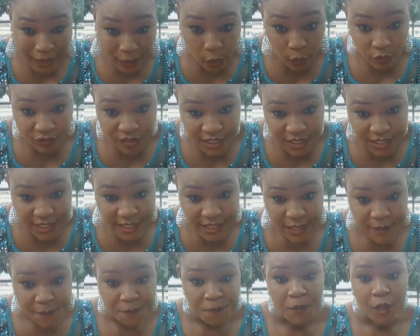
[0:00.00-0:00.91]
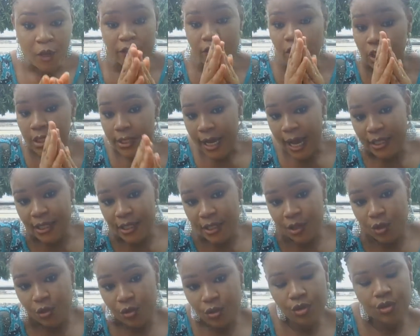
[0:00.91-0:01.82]
of it for
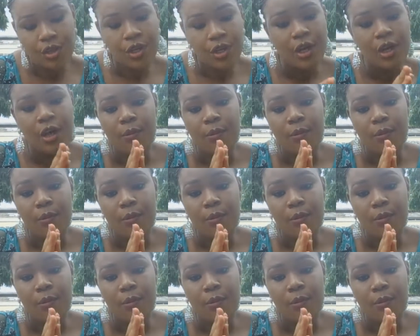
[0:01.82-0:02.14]
scanty growth,